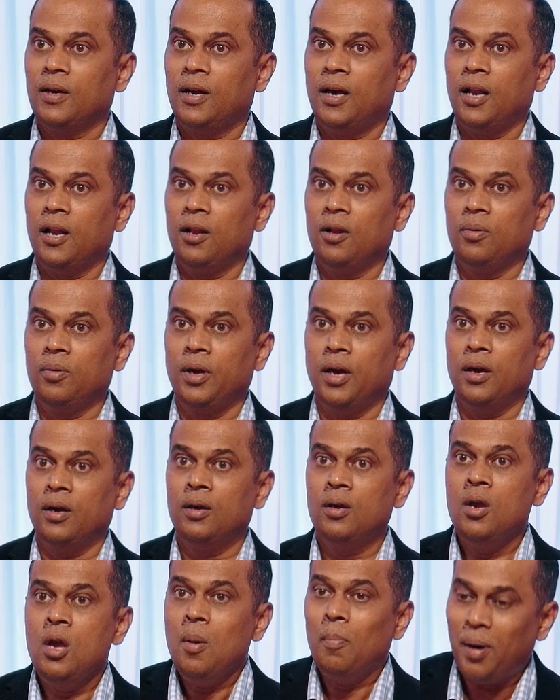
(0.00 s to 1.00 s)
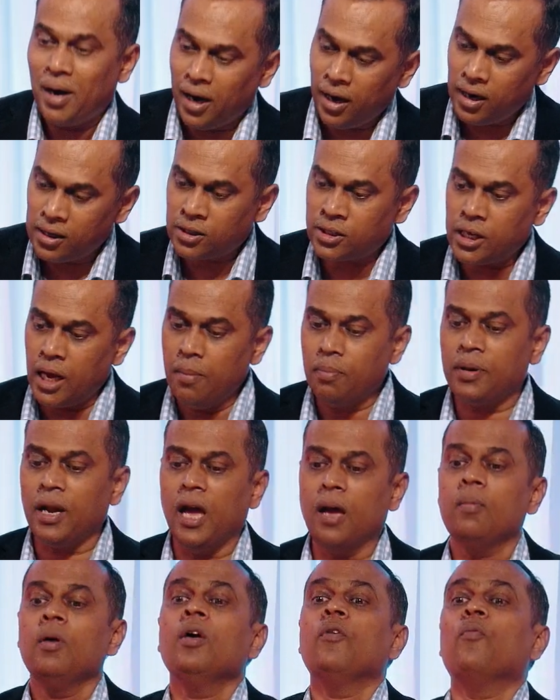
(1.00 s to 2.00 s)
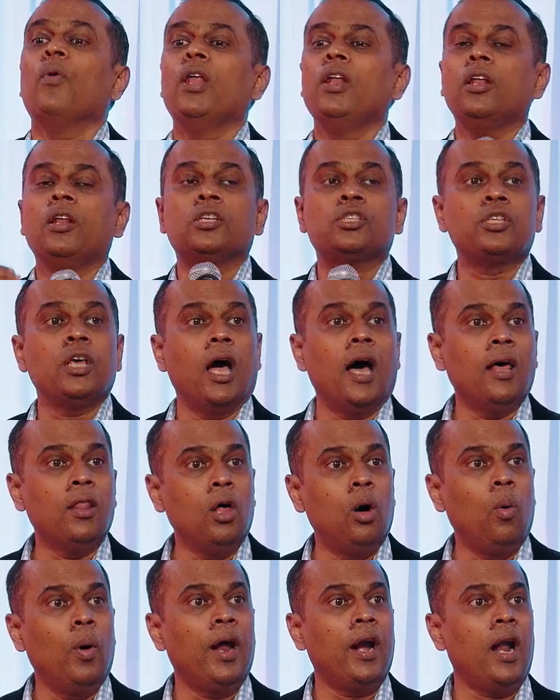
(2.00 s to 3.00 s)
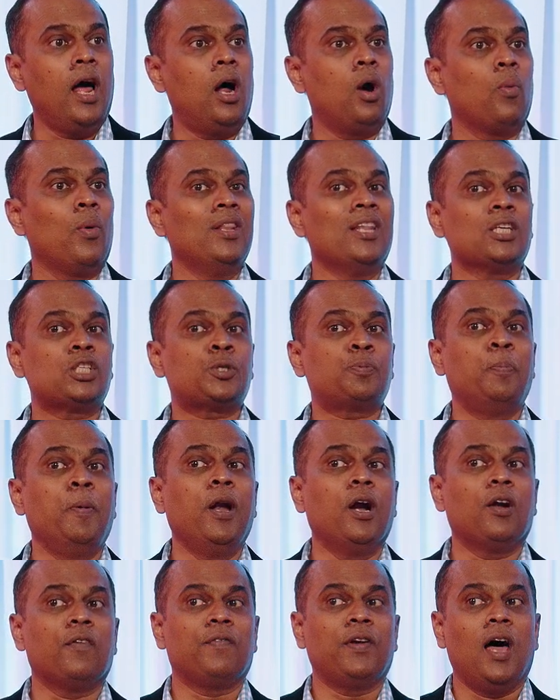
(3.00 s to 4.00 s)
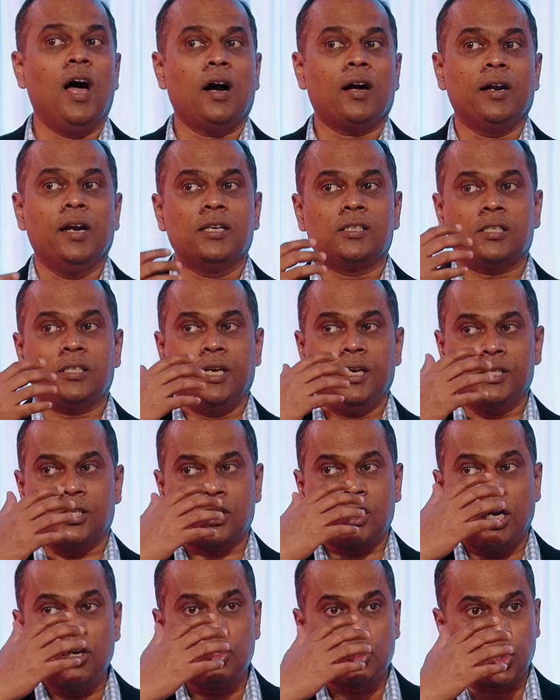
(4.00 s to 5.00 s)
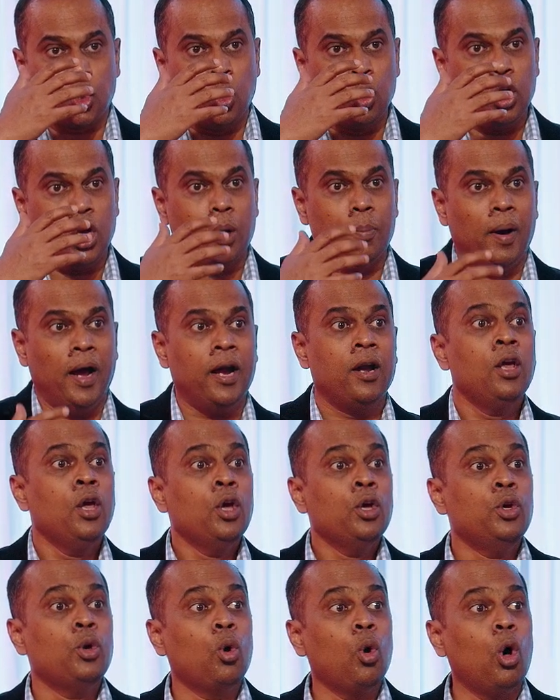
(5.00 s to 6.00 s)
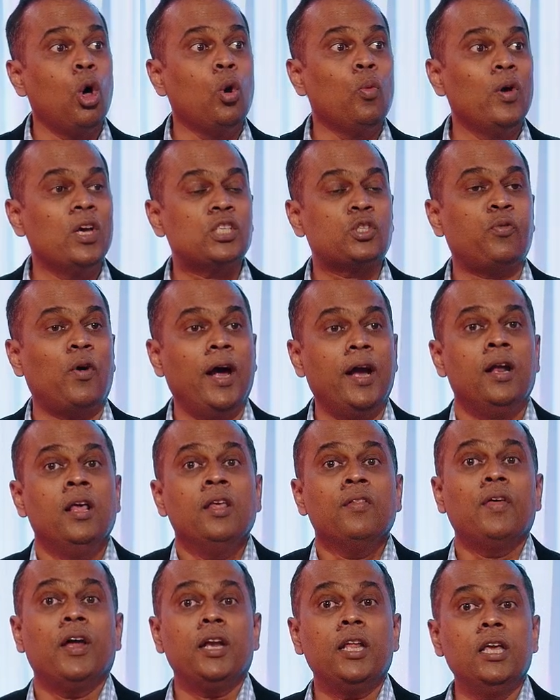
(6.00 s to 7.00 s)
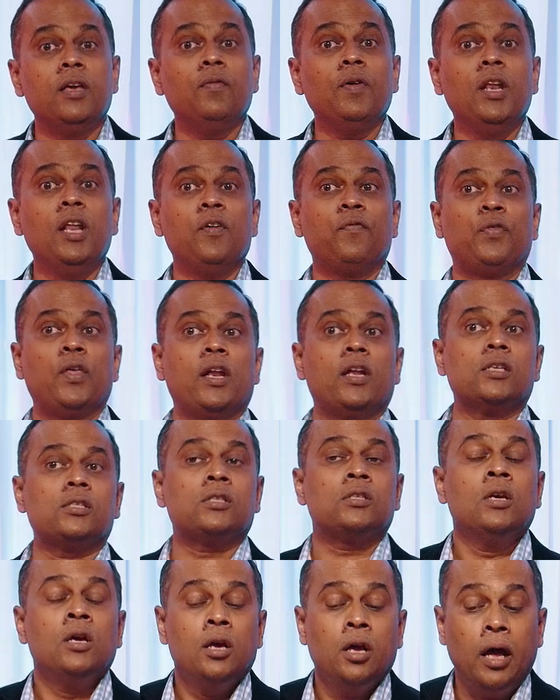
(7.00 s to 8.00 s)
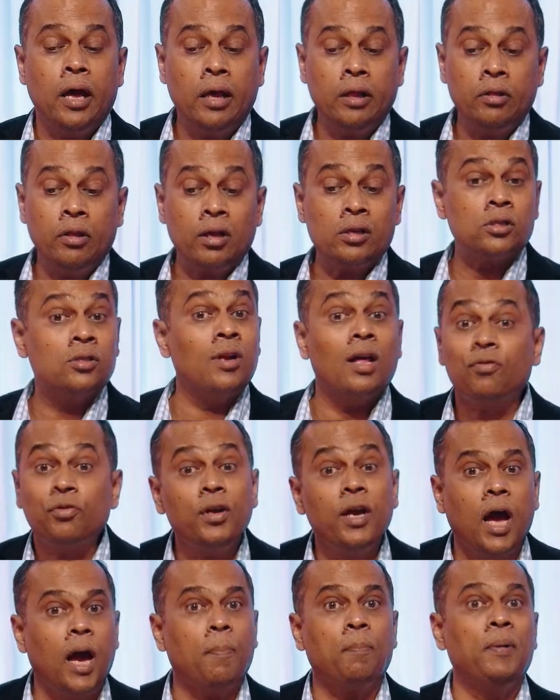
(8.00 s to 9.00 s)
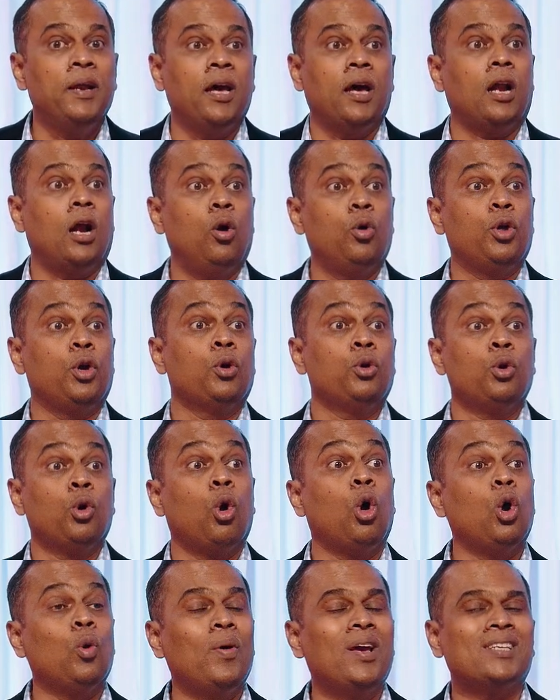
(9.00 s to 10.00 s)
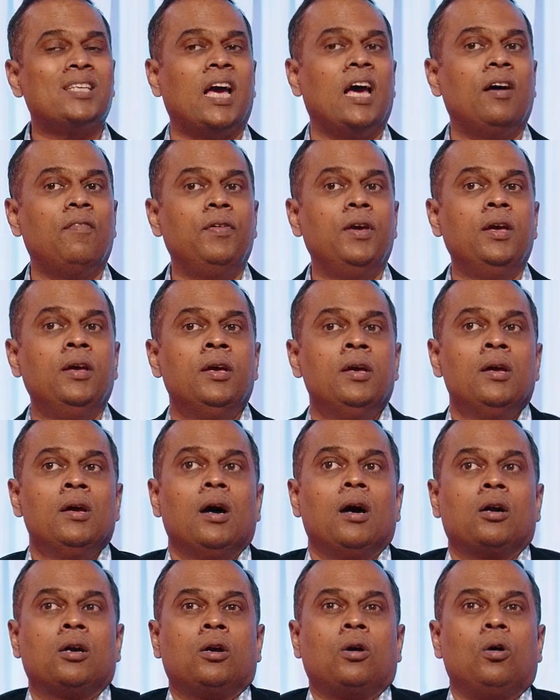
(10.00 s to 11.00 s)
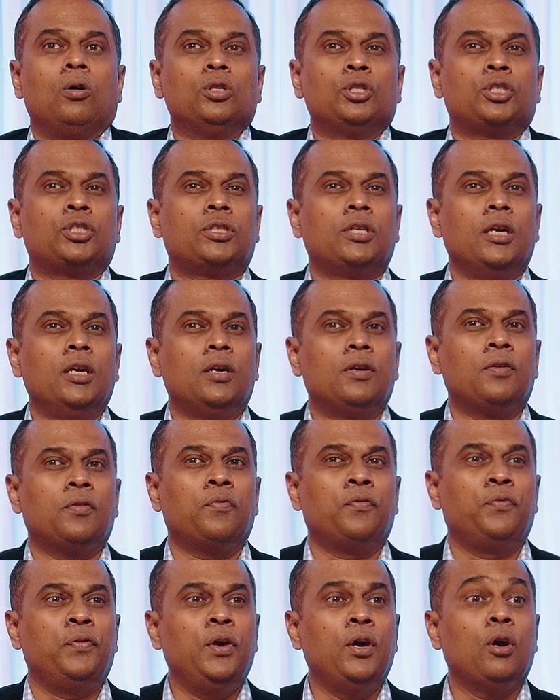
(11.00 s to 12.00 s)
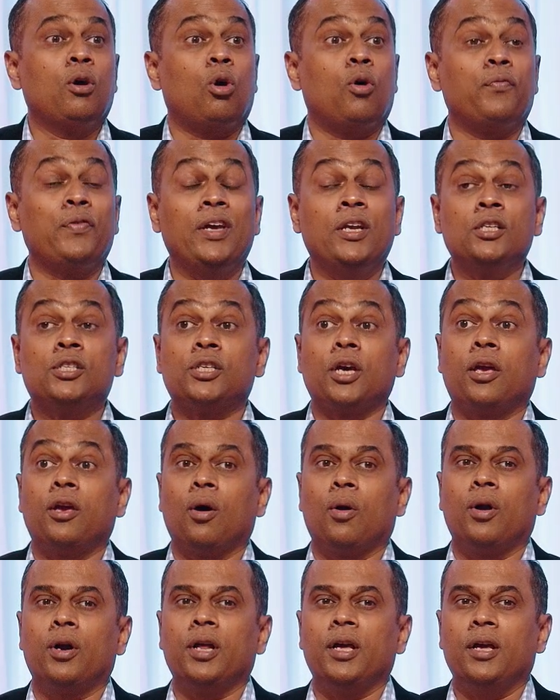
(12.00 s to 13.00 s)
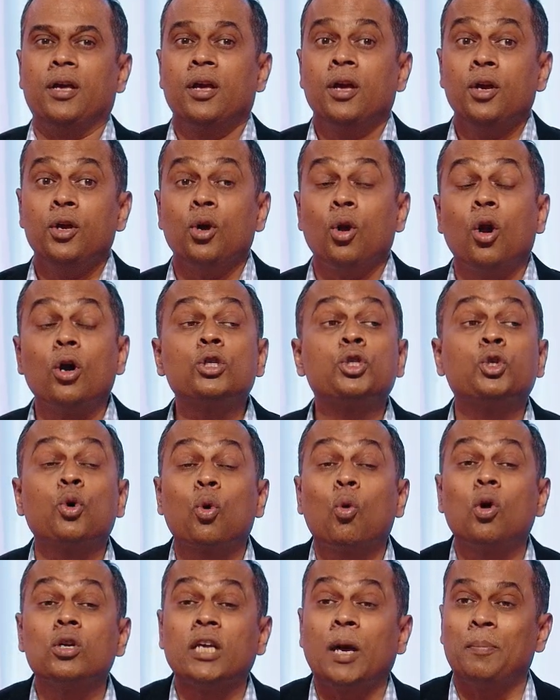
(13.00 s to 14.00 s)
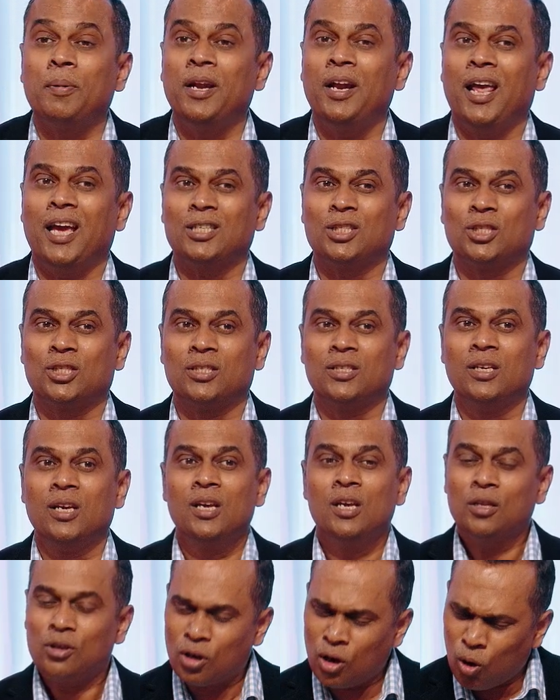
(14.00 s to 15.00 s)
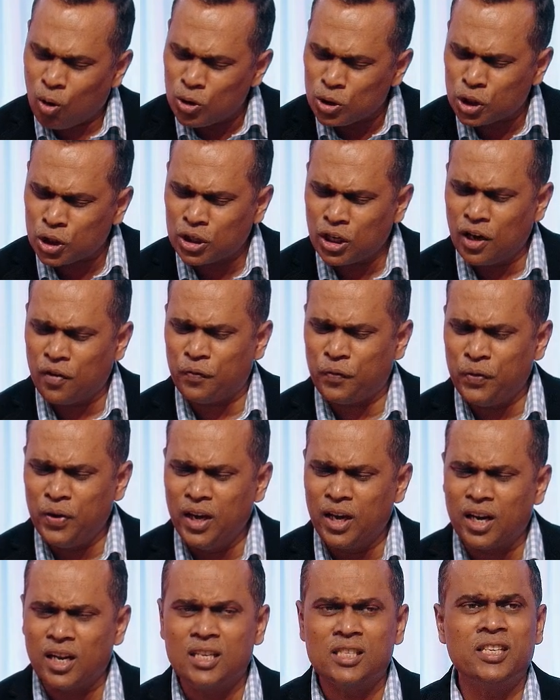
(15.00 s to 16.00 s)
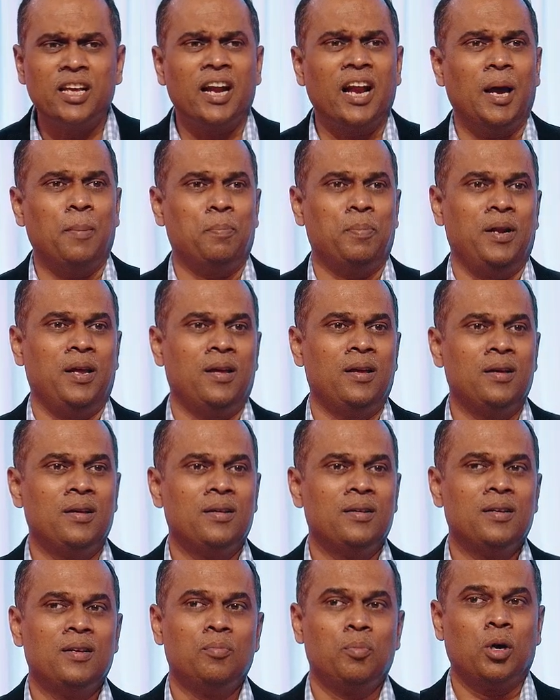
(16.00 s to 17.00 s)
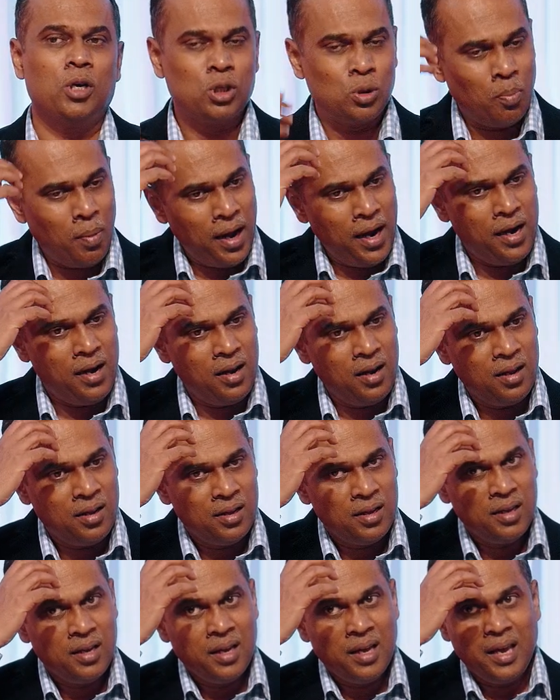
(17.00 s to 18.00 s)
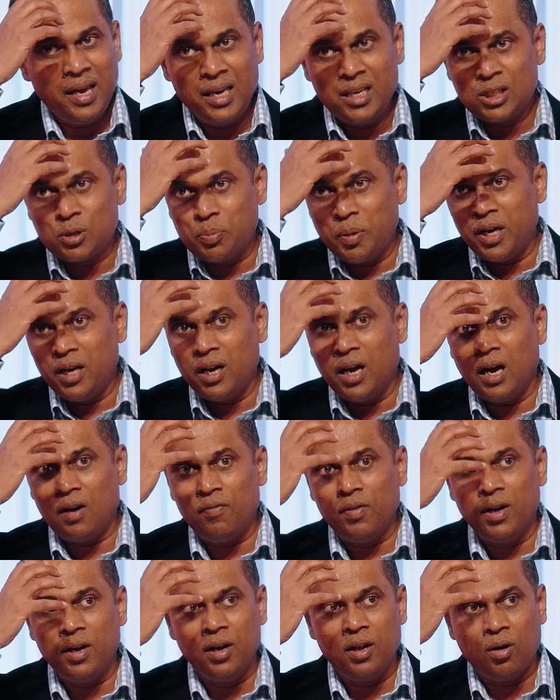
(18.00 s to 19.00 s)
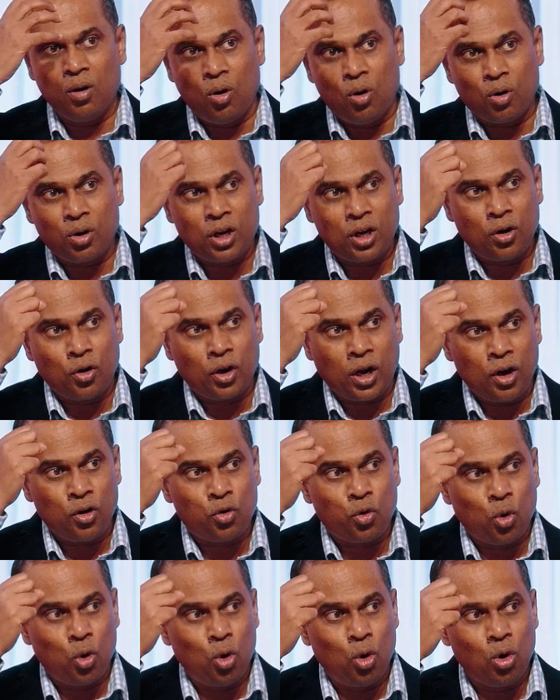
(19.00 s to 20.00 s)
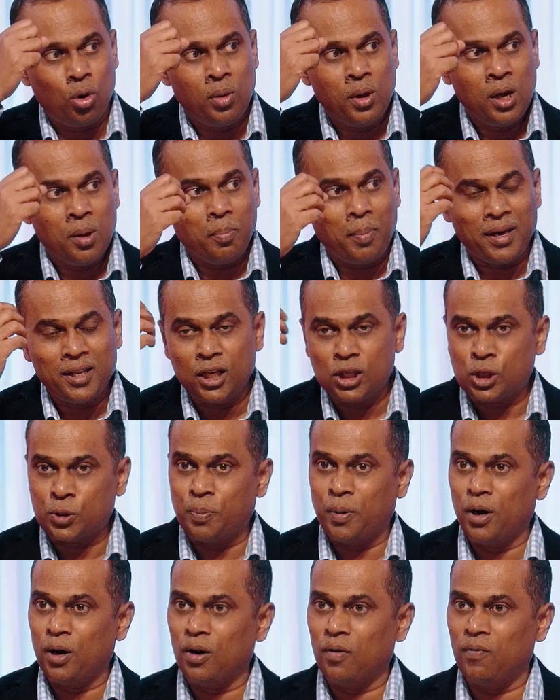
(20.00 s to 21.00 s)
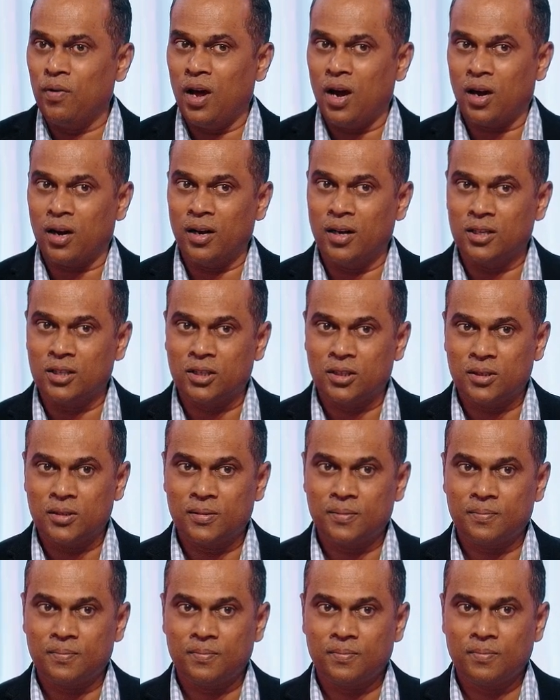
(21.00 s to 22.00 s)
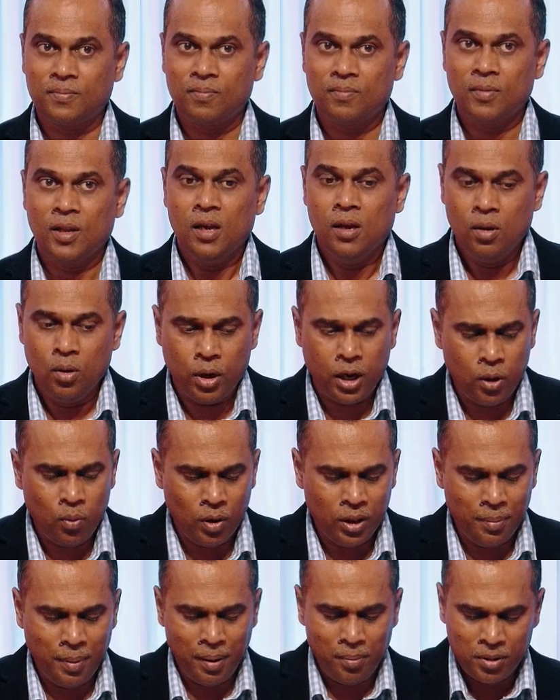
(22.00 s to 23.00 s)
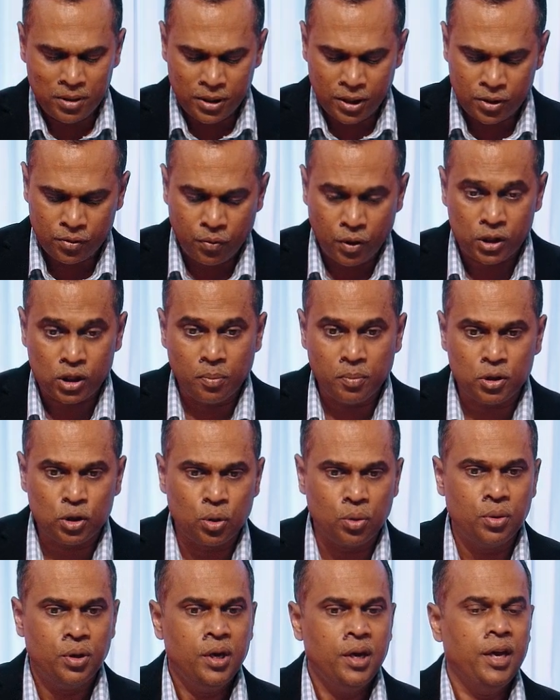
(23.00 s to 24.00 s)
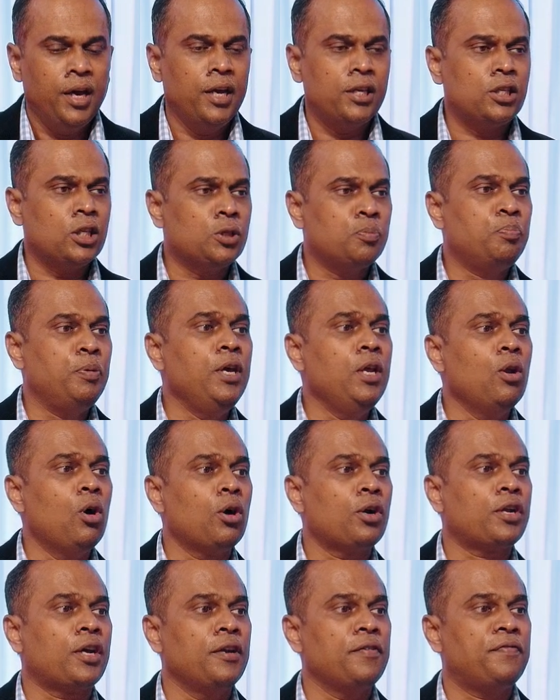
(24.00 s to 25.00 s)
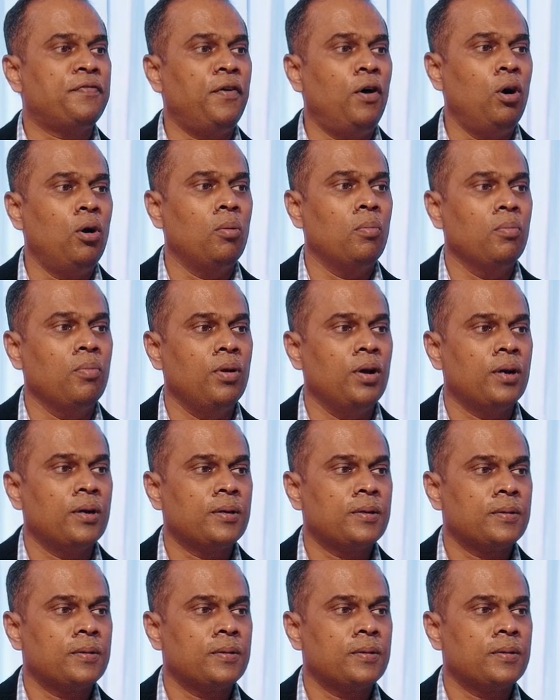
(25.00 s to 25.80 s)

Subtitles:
Hallelujah. But at the same time, when it's the other way around, when the spirit of darkness is controlling your mind, you'll always find that even if there is nothing happening around you, you're always having a constant fear of insecurity. You're not sure what's happening next. Constant fear is there happening. Because mind is being governed or controlled by the spirit of darkness. Look at what the Bible says. Verse number 2. He says, be not conformed.